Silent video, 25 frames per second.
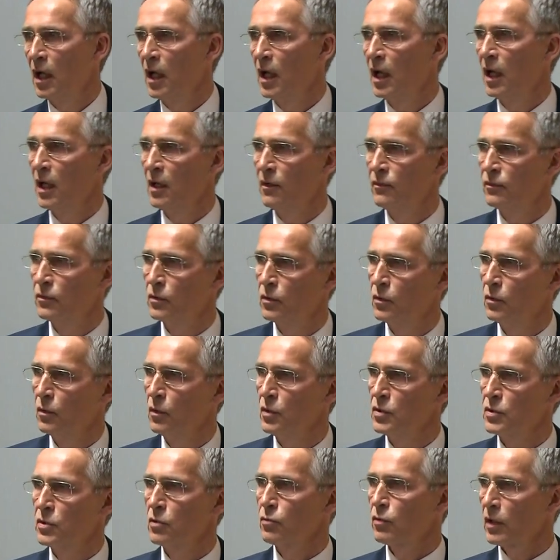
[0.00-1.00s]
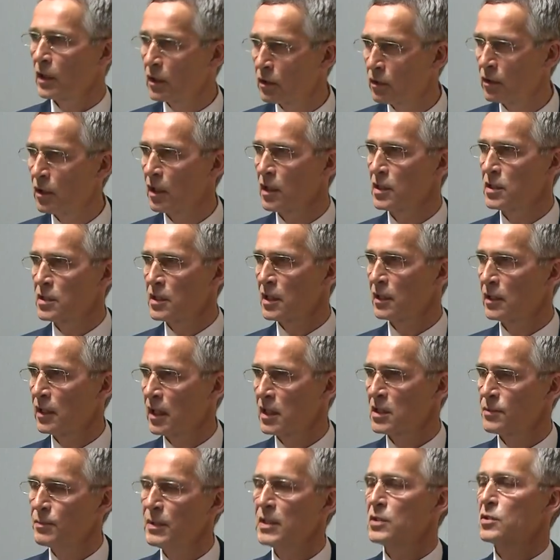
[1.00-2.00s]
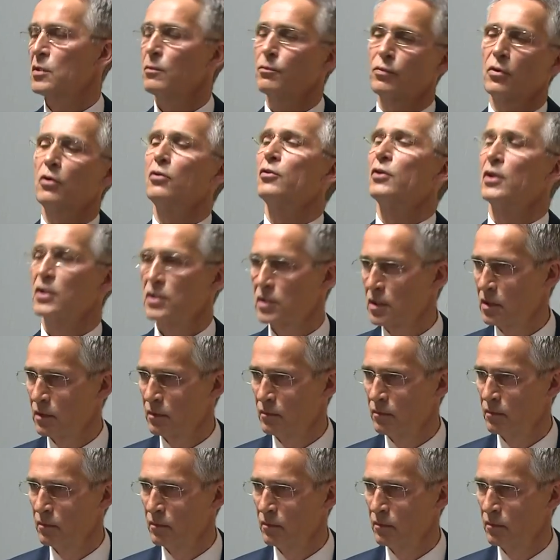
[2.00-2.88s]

have to also recognize that there has been some progress.